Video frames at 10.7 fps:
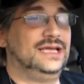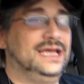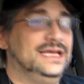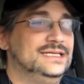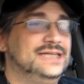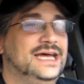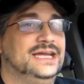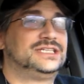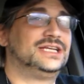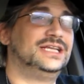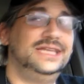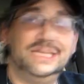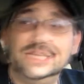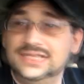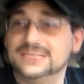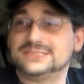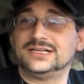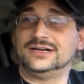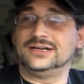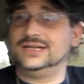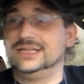has actually
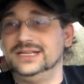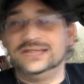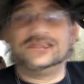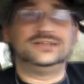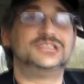started another